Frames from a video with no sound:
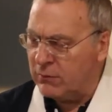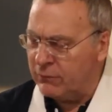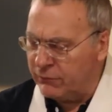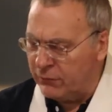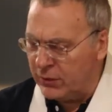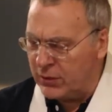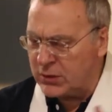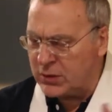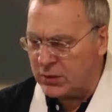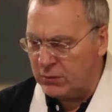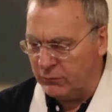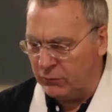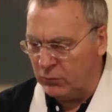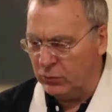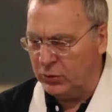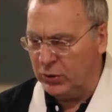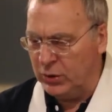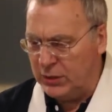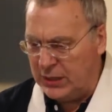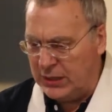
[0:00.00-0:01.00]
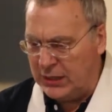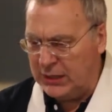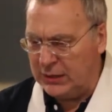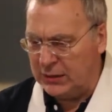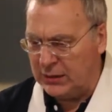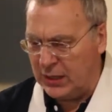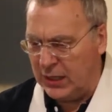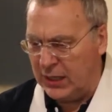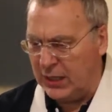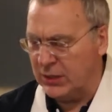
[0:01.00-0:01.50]
So first of all, you
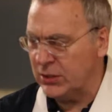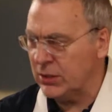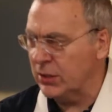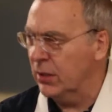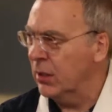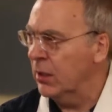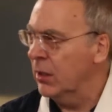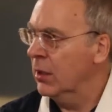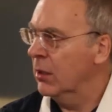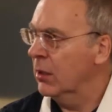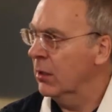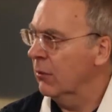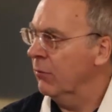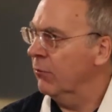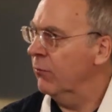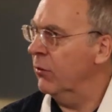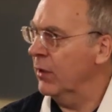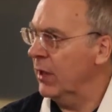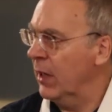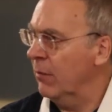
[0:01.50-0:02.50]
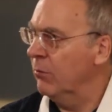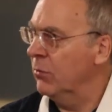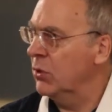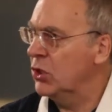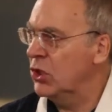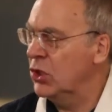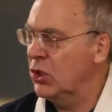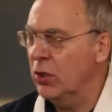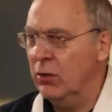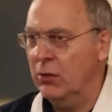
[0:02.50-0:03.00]
need that, for
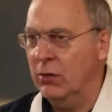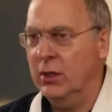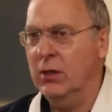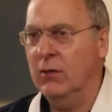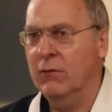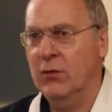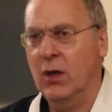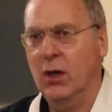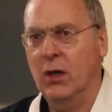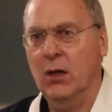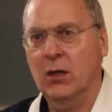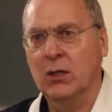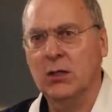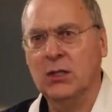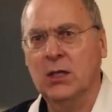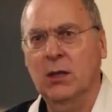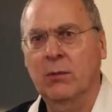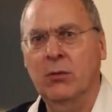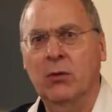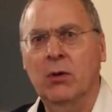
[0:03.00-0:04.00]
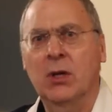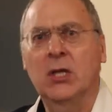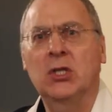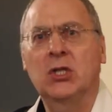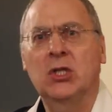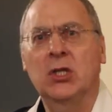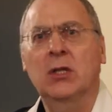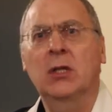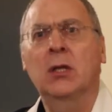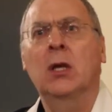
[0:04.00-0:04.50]
that maturing of the heart's
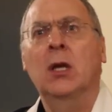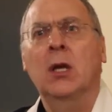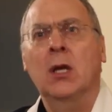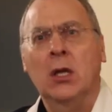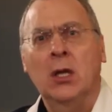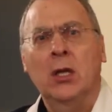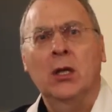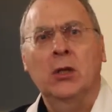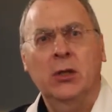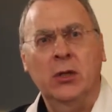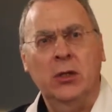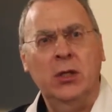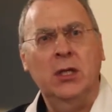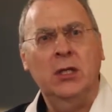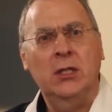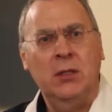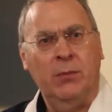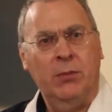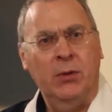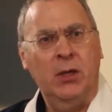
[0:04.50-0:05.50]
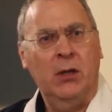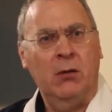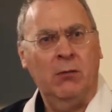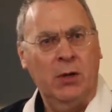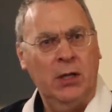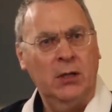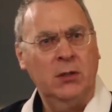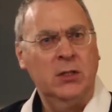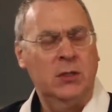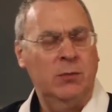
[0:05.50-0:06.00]
liberation, you need to
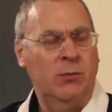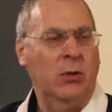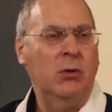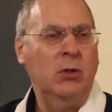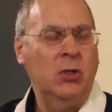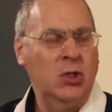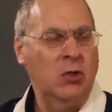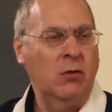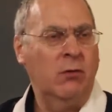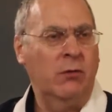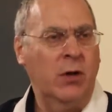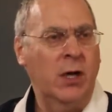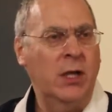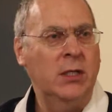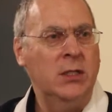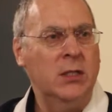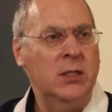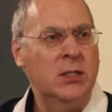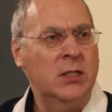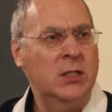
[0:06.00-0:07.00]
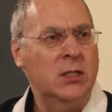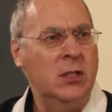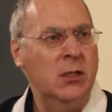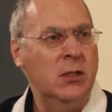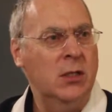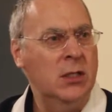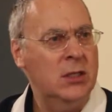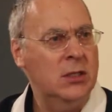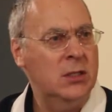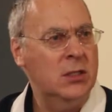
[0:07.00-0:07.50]
be around spiritual friends.
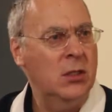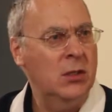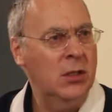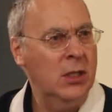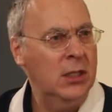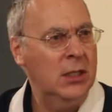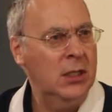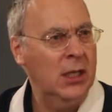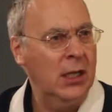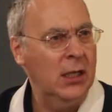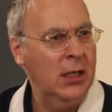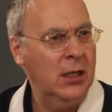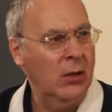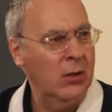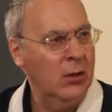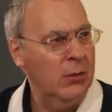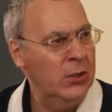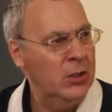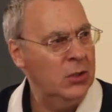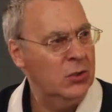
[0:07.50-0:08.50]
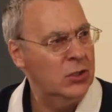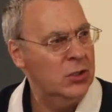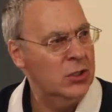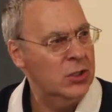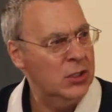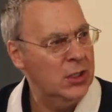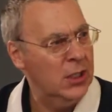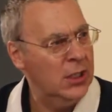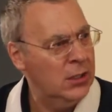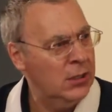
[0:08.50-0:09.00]
You need Kalyana
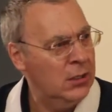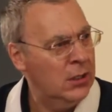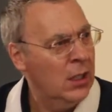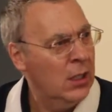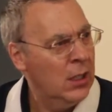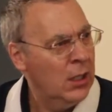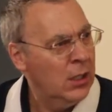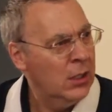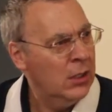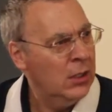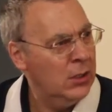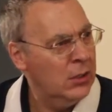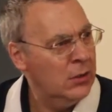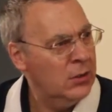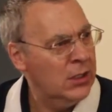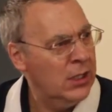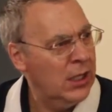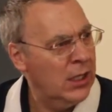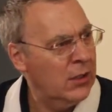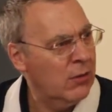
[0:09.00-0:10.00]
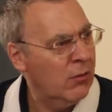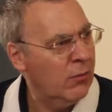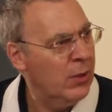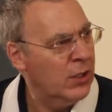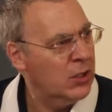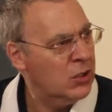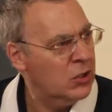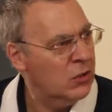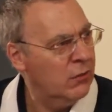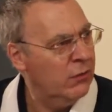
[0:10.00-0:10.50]
Mitras. You need to get
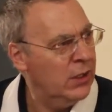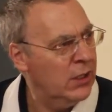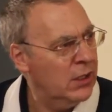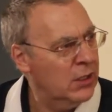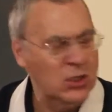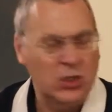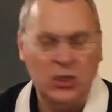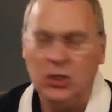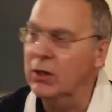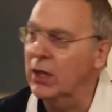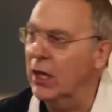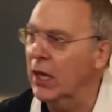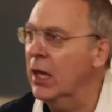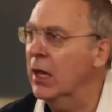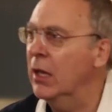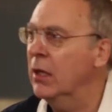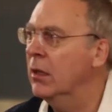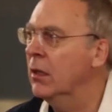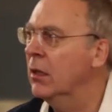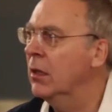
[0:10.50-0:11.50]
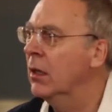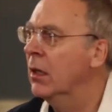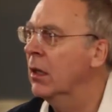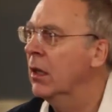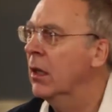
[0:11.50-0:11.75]
as much of it as you can,